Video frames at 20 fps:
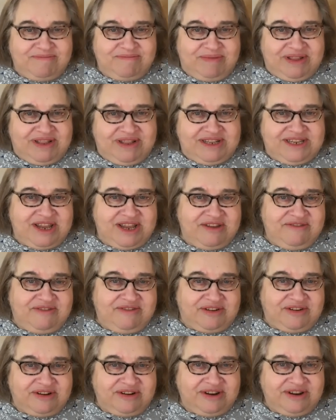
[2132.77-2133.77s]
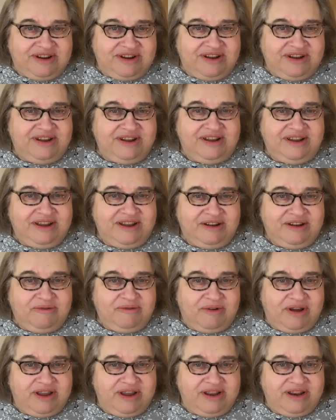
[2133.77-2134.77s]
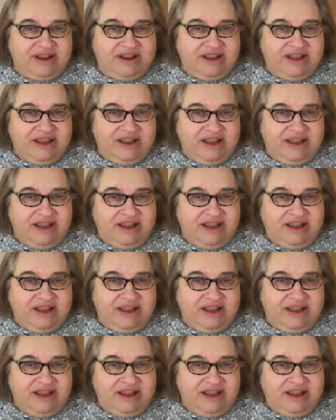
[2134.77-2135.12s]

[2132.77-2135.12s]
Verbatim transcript: and be the savior, right?